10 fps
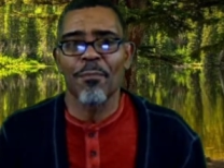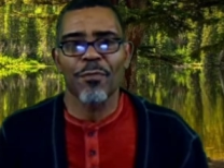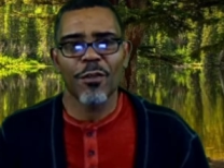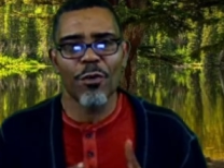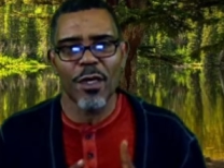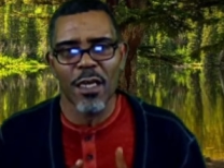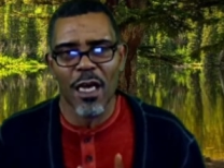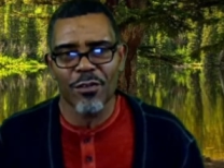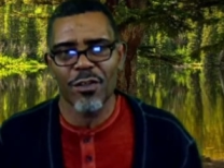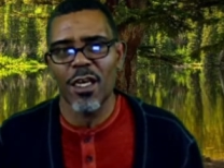So in
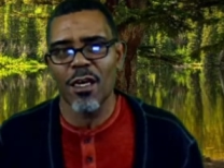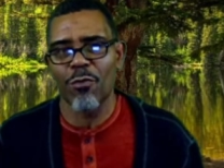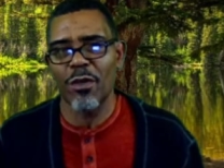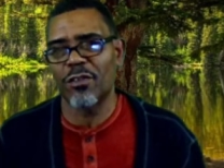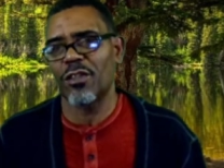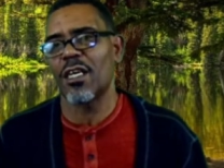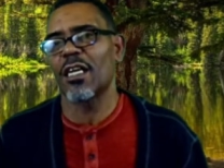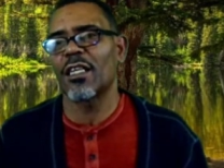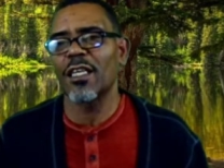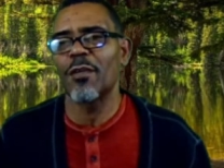Isaiah, we see a
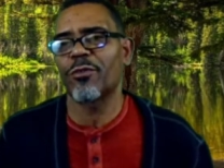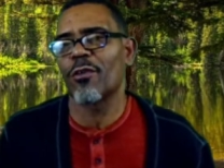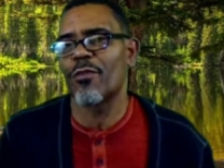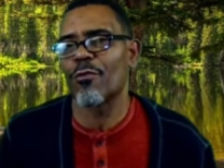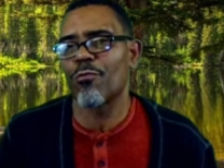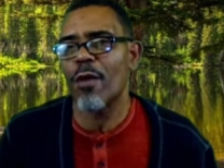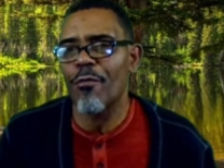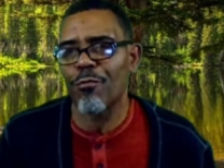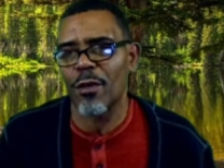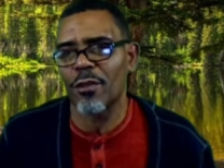glimpse of the
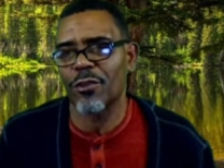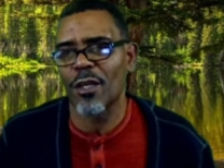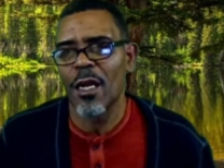reverence